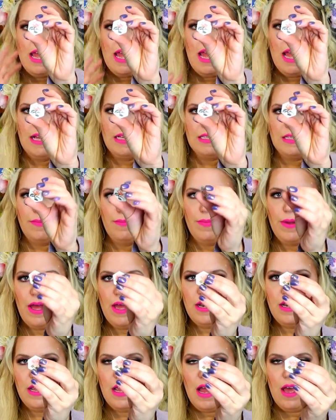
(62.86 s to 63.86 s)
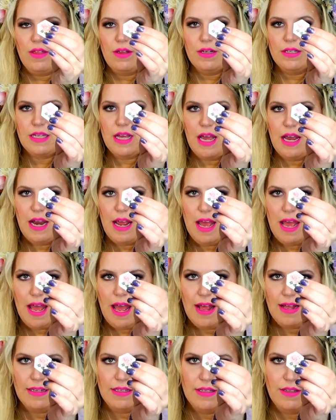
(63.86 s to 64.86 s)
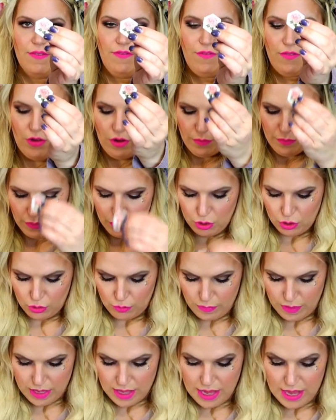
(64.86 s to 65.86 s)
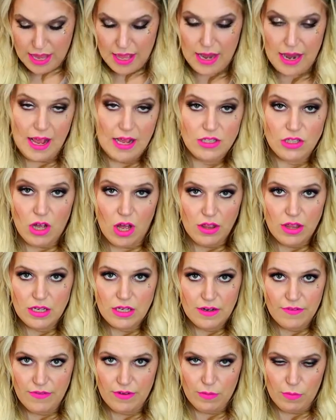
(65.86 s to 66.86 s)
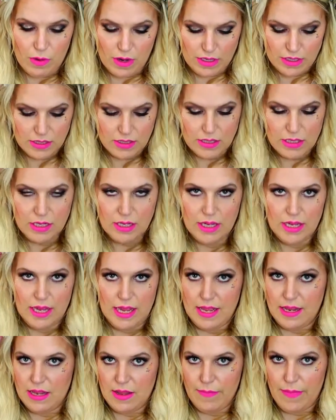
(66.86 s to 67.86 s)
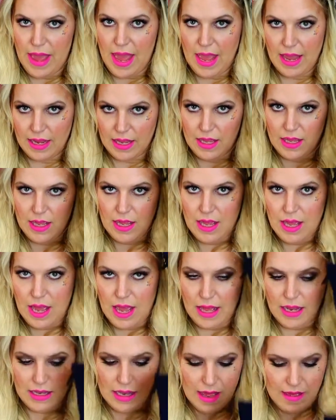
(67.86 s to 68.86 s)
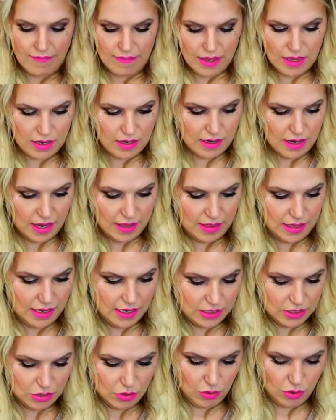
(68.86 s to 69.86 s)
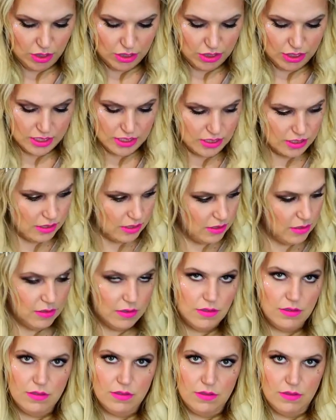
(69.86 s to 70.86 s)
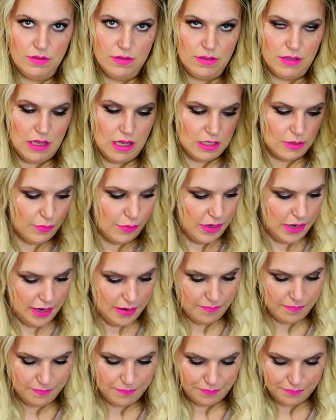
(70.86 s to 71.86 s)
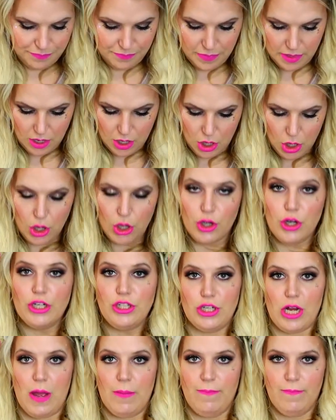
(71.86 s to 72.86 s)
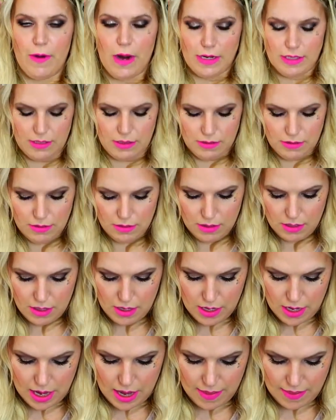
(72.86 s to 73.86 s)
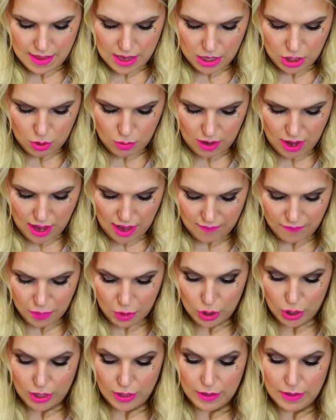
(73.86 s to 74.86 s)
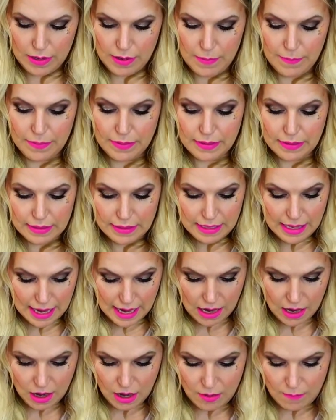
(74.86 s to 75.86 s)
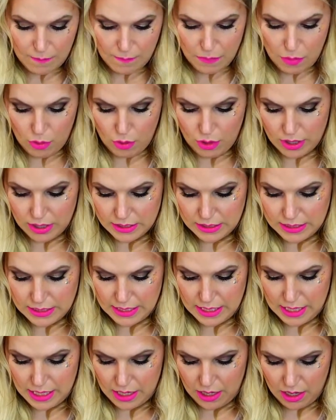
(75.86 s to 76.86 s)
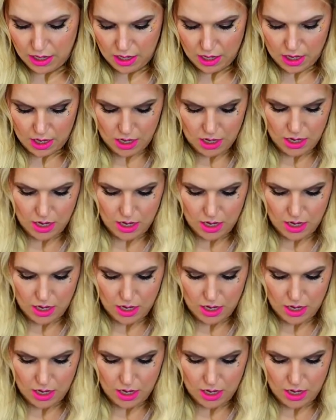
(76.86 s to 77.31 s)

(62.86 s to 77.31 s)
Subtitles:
has the bud, the other side has the full bloom, and it has all the different ones in the bag. I love it. I think it's gorgeous. That's pretty. Good job, friends. And then you have your player boards here.